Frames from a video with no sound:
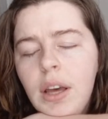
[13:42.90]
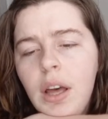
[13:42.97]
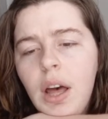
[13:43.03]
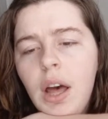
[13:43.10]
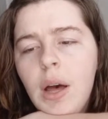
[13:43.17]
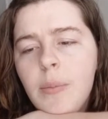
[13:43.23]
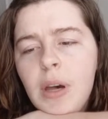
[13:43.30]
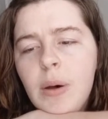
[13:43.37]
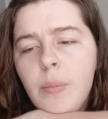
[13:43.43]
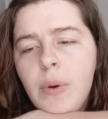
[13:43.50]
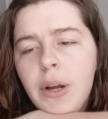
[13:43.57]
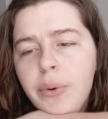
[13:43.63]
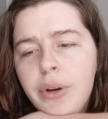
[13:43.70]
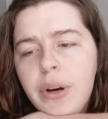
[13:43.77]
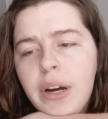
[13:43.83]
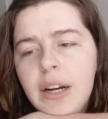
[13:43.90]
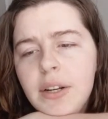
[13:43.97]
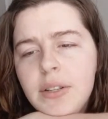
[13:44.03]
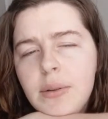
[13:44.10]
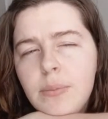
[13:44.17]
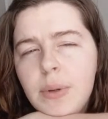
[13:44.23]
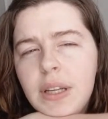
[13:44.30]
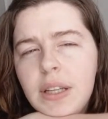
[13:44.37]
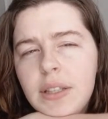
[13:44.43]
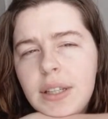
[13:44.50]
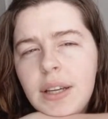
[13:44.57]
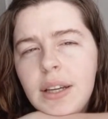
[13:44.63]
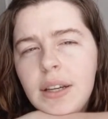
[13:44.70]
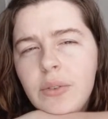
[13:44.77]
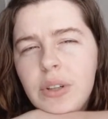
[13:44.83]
It might require some piecing,